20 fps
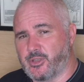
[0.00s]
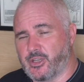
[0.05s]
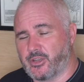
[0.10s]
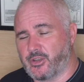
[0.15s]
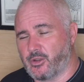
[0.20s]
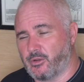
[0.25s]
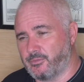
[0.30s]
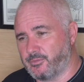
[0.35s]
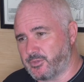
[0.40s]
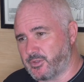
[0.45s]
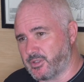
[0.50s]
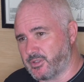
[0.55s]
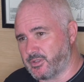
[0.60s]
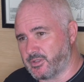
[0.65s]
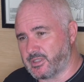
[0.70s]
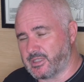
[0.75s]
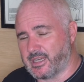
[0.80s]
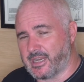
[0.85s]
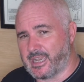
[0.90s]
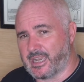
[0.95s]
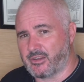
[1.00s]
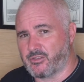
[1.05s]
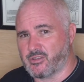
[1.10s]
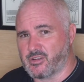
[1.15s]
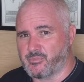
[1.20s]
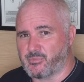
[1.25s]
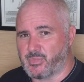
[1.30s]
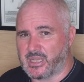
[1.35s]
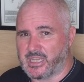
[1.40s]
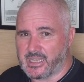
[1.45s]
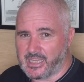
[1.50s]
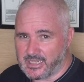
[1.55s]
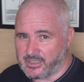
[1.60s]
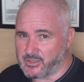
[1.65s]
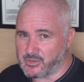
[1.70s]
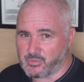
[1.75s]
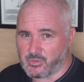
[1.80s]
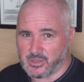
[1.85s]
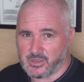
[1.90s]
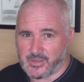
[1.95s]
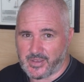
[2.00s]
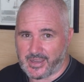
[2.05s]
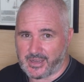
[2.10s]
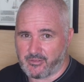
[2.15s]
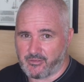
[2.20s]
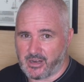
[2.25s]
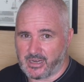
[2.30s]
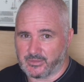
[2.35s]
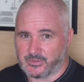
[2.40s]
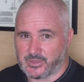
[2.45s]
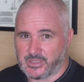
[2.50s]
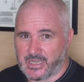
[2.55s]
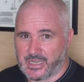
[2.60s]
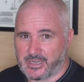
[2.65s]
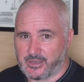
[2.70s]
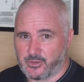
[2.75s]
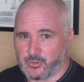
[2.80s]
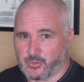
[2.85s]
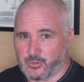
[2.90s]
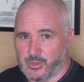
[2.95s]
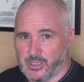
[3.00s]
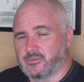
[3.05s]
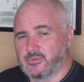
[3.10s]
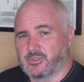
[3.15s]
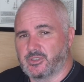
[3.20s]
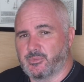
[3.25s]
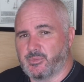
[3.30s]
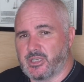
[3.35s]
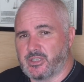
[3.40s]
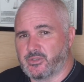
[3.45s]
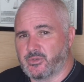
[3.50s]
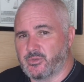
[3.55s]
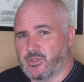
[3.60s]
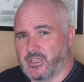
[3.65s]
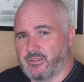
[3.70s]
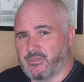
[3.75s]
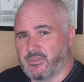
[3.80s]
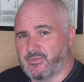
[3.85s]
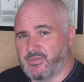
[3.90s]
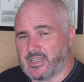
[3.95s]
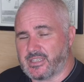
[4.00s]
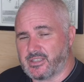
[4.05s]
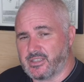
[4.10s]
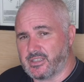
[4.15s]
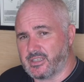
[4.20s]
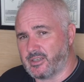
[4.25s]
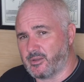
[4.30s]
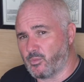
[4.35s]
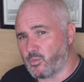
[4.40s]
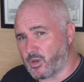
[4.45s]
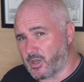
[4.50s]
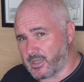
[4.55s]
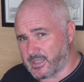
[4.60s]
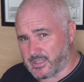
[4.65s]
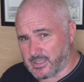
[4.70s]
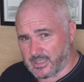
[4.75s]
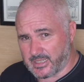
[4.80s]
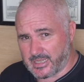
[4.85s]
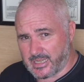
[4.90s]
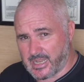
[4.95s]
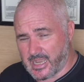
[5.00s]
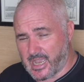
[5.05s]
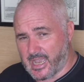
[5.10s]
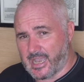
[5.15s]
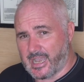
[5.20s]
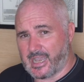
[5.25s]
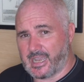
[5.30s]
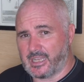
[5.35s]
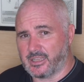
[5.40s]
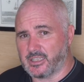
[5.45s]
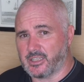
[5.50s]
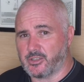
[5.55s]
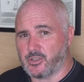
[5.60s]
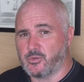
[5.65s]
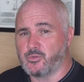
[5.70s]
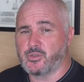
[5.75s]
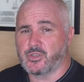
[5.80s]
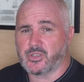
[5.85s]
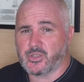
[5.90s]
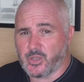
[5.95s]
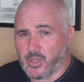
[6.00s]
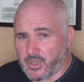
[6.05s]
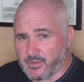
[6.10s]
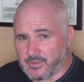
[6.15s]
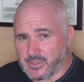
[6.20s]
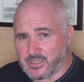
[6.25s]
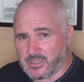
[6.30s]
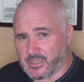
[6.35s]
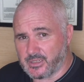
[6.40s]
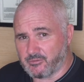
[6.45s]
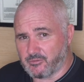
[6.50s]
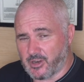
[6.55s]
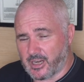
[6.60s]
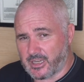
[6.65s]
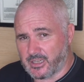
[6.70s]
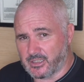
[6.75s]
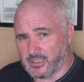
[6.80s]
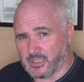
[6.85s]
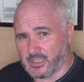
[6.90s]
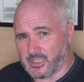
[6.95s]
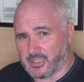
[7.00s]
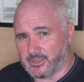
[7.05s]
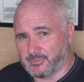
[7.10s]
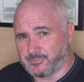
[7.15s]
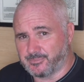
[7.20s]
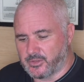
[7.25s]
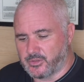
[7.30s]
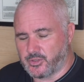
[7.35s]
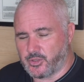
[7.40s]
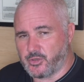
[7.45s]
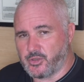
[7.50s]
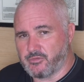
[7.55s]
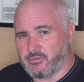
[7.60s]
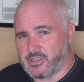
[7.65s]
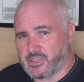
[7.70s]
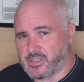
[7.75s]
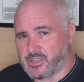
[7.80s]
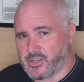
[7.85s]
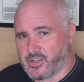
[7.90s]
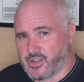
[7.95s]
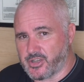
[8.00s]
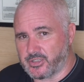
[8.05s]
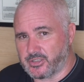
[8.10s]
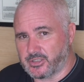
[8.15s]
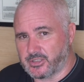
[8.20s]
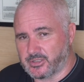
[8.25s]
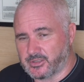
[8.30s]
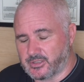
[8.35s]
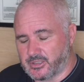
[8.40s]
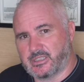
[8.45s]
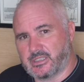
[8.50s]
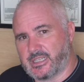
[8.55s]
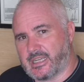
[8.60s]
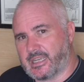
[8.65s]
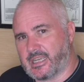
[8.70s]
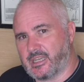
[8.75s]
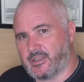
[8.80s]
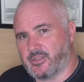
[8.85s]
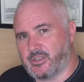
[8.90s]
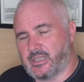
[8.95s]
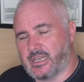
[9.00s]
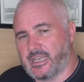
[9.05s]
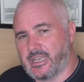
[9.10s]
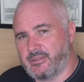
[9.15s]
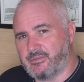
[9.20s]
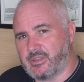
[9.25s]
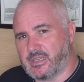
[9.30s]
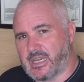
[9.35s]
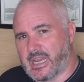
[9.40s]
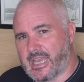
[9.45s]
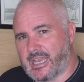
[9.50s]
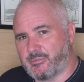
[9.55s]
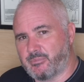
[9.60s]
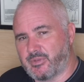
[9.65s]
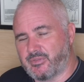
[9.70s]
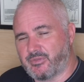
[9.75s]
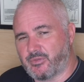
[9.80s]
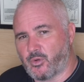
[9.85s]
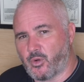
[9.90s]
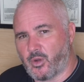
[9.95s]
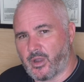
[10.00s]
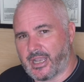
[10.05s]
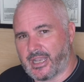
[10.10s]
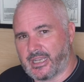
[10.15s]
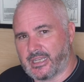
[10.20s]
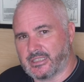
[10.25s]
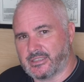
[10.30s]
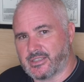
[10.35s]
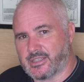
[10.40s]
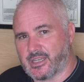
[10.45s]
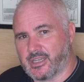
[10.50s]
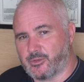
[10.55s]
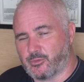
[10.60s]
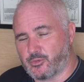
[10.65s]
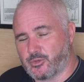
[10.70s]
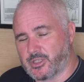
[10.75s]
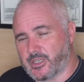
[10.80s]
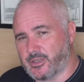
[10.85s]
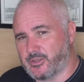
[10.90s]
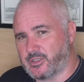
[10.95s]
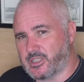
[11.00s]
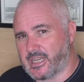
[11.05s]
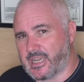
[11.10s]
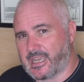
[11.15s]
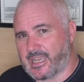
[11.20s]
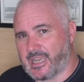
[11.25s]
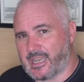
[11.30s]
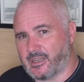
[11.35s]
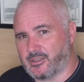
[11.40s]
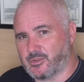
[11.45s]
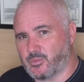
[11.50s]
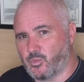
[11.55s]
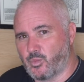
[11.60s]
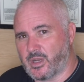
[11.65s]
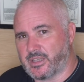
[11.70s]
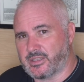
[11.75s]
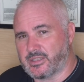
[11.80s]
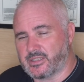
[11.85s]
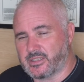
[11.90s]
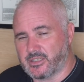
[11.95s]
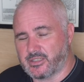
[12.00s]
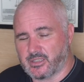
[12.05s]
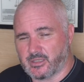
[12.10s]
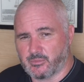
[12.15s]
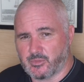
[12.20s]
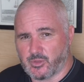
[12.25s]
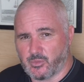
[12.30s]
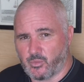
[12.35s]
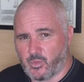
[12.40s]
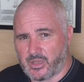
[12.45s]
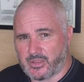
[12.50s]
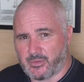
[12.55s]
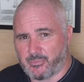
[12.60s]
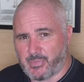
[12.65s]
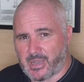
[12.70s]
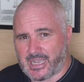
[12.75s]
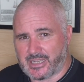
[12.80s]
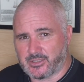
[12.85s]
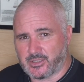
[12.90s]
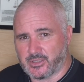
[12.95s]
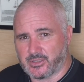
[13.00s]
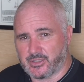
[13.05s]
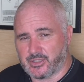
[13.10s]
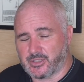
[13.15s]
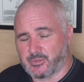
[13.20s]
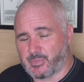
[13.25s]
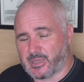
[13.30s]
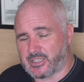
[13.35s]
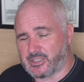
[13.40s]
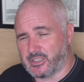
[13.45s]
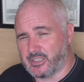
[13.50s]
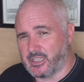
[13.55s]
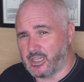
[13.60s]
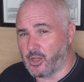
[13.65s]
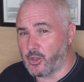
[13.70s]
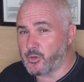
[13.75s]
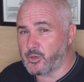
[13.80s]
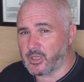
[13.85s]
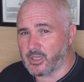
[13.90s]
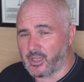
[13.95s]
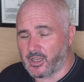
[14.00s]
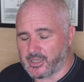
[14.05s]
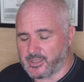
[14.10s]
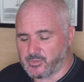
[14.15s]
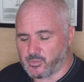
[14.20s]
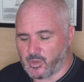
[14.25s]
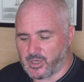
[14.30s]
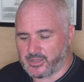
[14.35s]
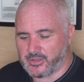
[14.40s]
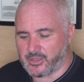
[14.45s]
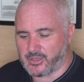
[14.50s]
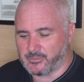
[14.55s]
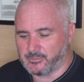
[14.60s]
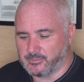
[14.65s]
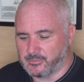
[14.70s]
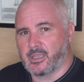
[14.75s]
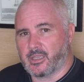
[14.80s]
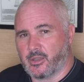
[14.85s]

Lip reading: Your confidence in anchoring begins with that ground tackle. So make sure that you've invested in it wisely and that you service it regularly. Do your research. Check out the lay of the land beforehand, and also check out weather systems and weather patterns, especially localized weather.